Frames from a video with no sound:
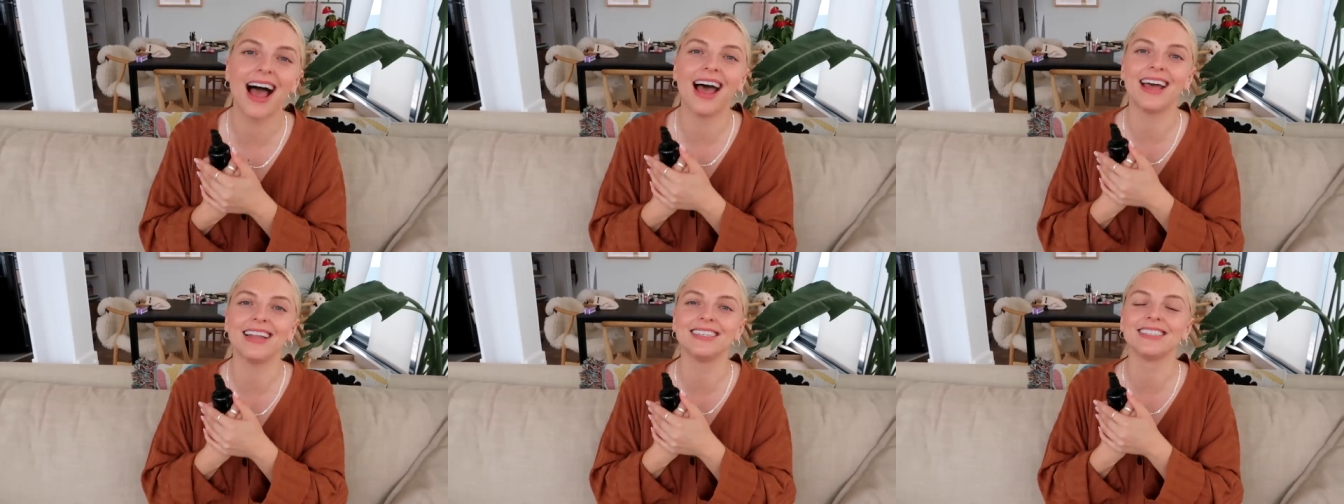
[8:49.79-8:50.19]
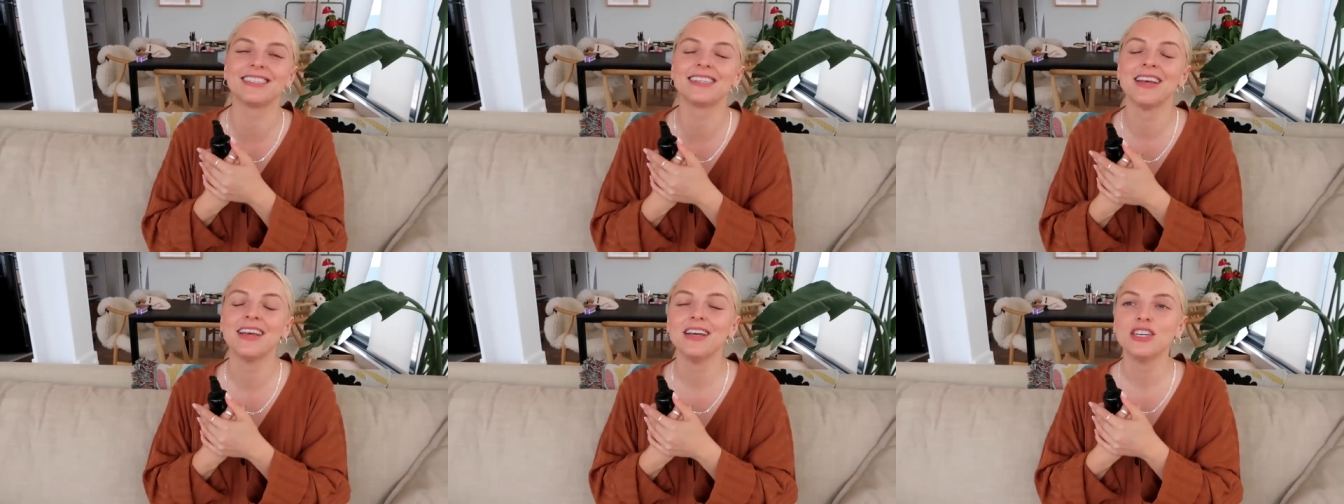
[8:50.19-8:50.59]
and
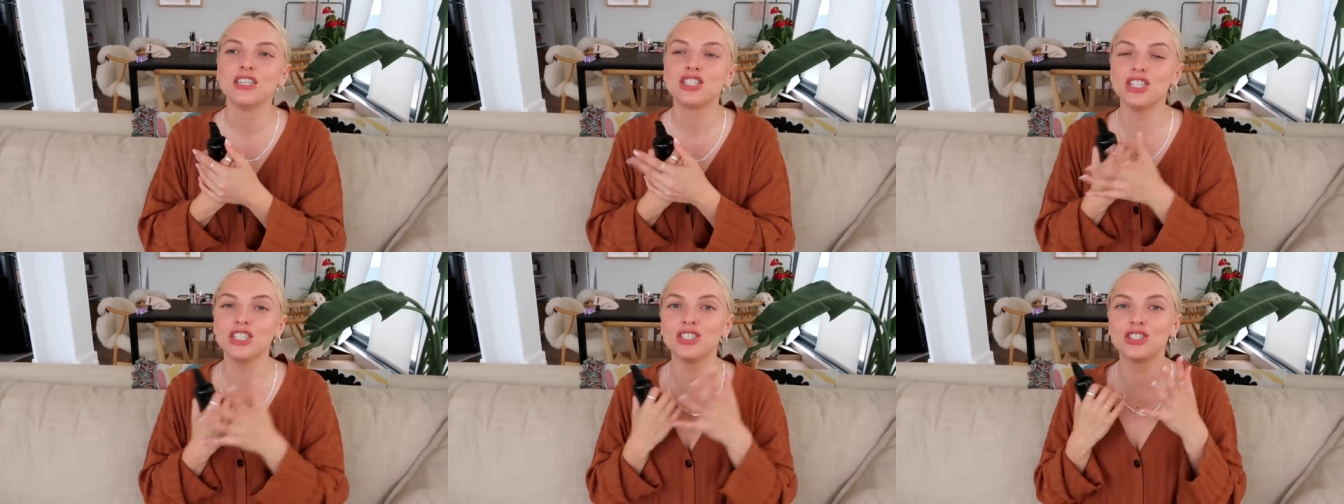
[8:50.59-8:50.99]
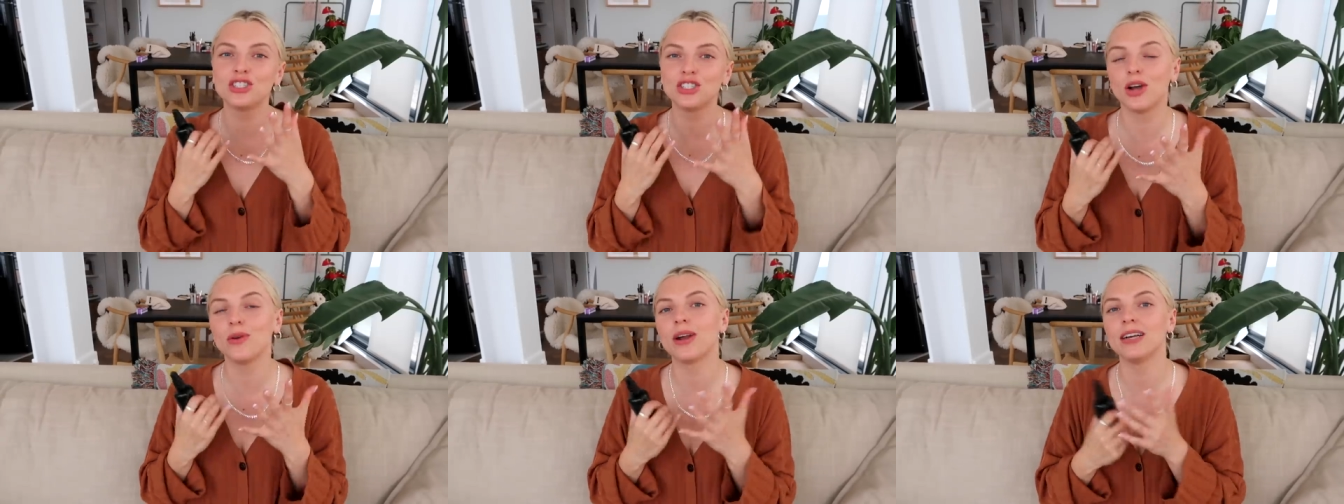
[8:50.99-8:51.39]
she's
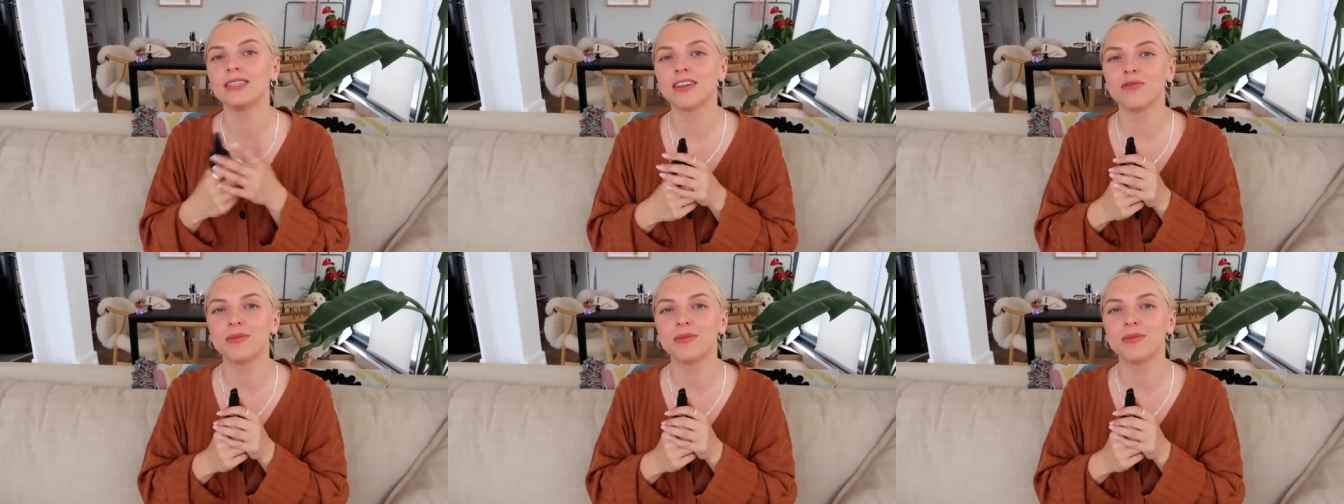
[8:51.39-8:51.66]
so nice.